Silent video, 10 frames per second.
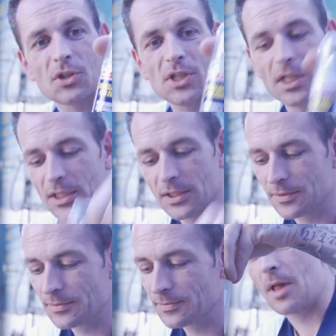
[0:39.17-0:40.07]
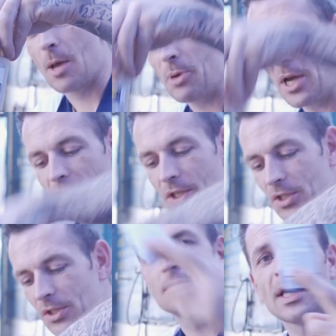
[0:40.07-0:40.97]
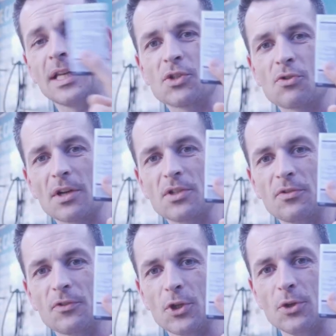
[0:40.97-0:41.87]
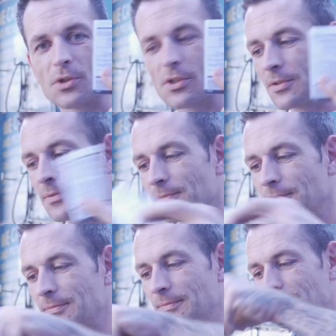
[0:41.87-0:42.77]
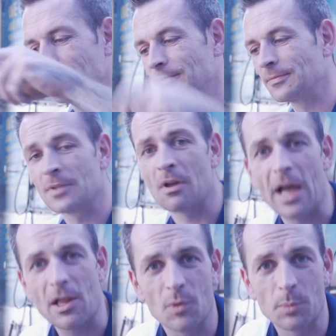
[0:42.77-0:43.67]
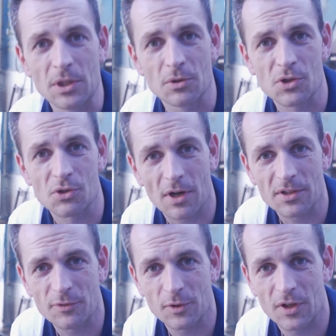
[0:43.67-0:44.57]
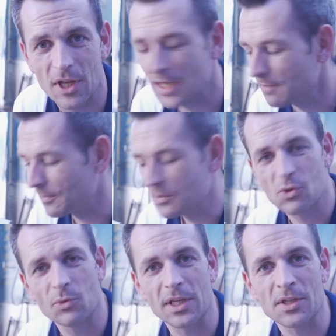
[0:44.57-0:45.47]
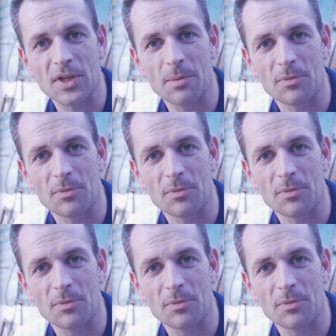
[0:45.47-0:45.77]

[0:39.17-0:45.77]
sealant, a polish, and instructions for use. Now I will be your instructor for today, so we can skip